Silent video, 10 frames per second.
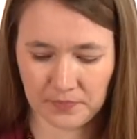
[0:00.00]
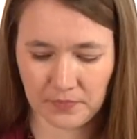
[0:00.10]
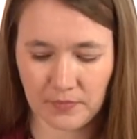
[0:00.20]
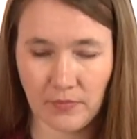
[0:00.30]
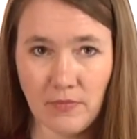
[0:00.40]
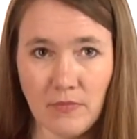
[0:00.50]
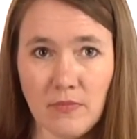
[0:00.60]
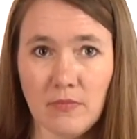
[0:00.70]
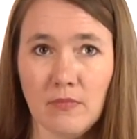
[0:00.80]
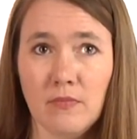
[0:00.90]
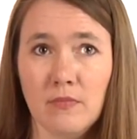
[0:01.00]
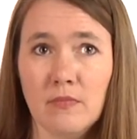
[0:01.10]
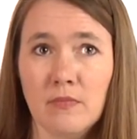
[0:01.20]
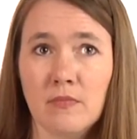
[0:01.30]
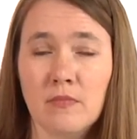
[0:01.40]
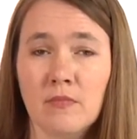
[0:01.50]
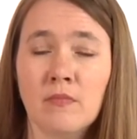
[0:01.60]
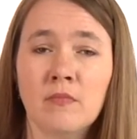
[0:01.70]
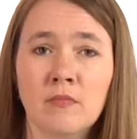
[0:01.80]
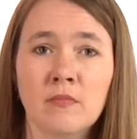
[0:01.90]

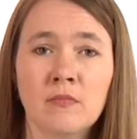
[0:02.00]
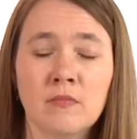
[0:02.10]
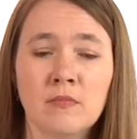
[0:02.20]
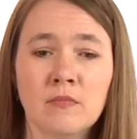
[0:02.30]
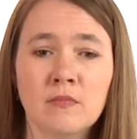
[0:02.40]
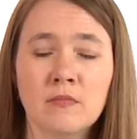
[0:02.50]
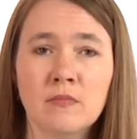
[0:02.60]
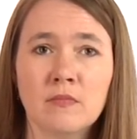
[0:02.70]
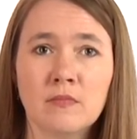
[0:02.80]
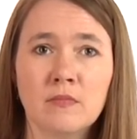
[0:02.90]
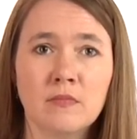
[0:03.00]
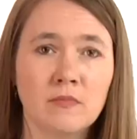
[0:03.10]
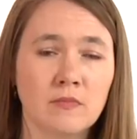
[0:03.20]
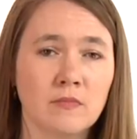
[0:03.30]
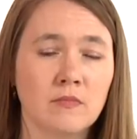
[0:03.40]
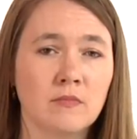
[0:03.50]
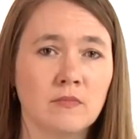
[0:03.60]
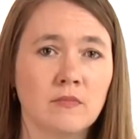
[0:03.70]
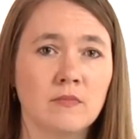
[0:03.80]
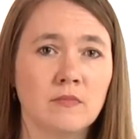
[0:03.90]

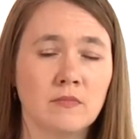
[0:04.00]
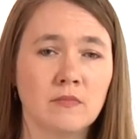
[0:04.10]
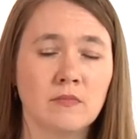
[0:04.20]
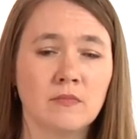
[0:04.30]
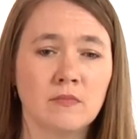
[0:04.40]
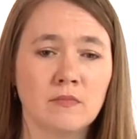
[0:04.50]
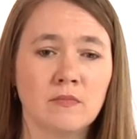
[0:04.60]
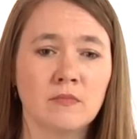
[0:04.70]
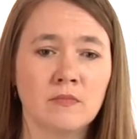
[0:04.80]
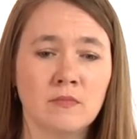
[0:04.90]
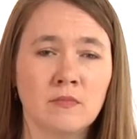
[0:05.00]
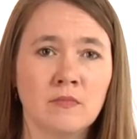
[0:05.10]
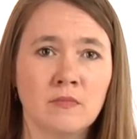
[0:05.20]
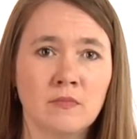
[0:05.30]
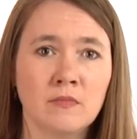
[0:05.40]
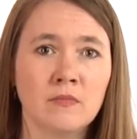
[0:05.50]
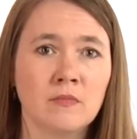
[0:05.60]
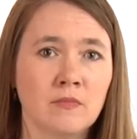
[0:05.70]
Nothing is said.